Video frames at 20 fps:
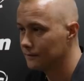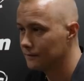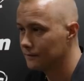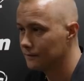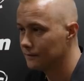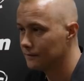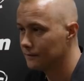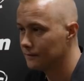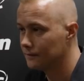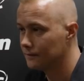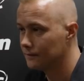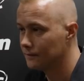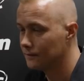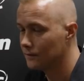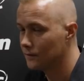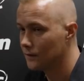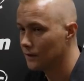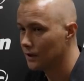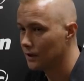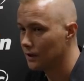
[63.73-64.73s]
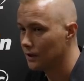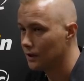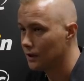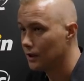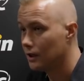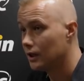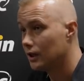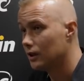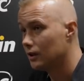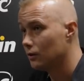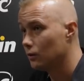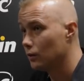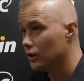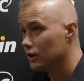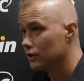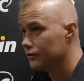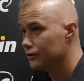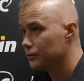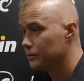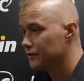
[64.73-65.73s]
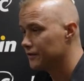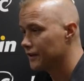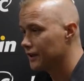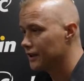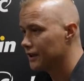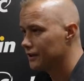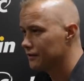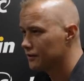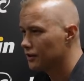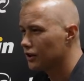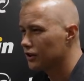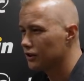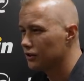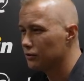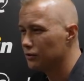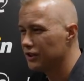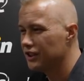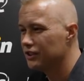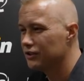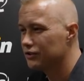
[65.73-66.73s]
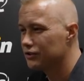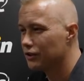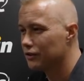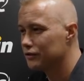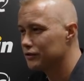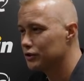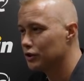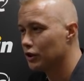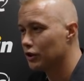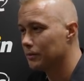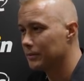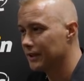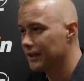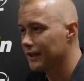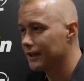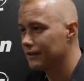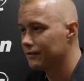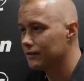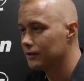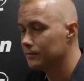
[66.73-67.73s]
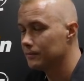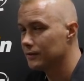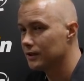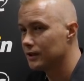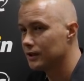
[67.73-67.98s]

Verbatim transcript: will get through this Well, to be fair, they've got a real tough job ahead of them.